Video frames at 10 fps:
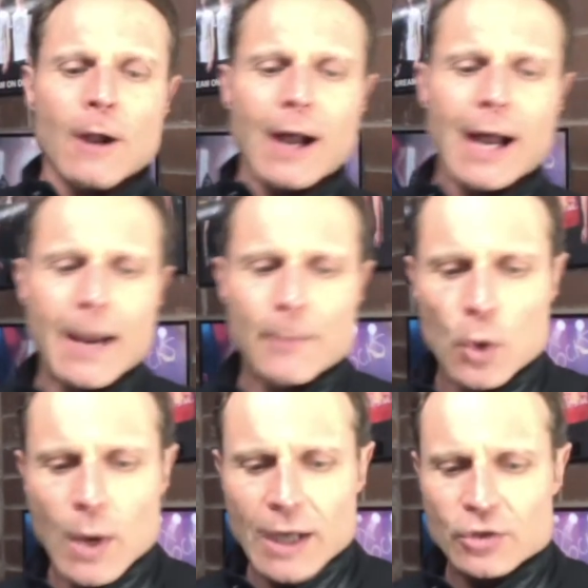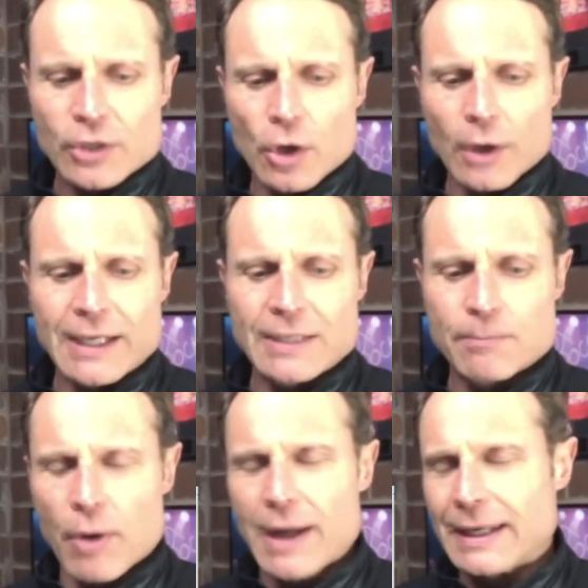um, who actually got his
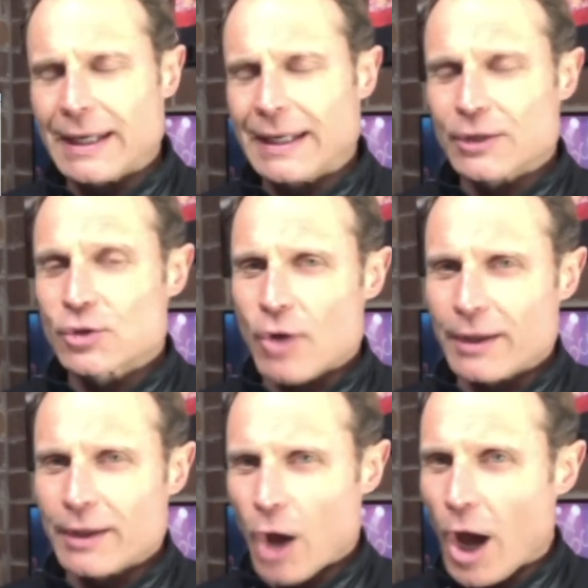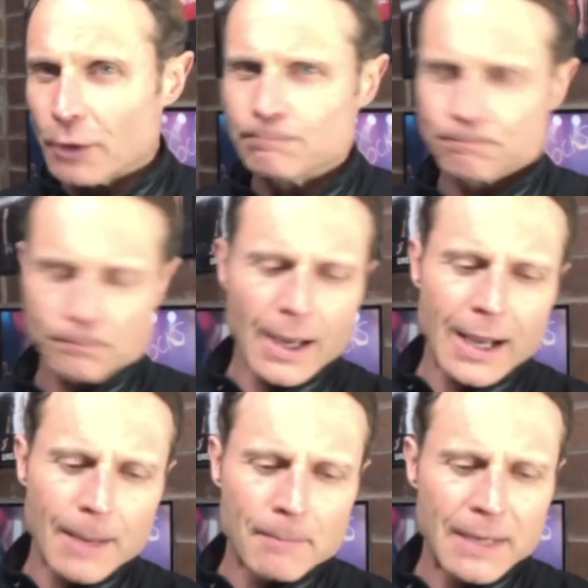break in Australian Idol
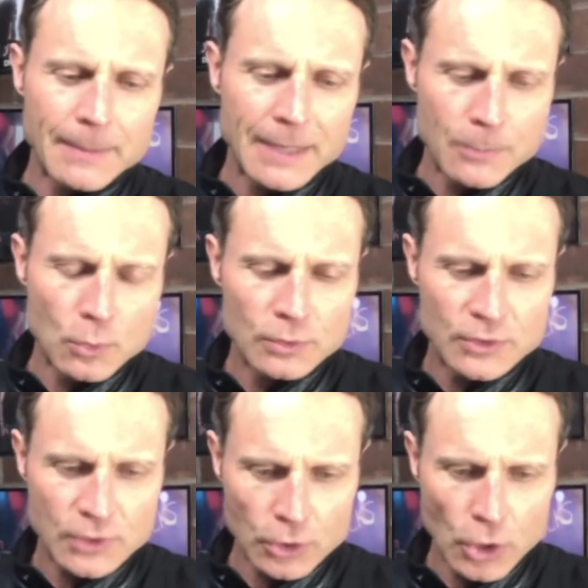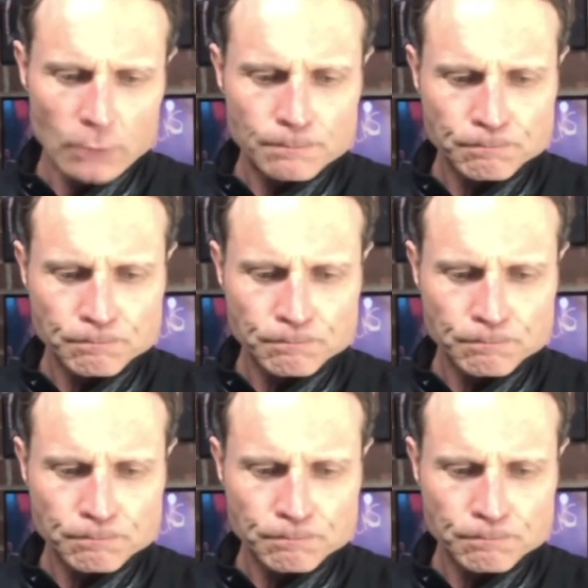uh, many many moons ago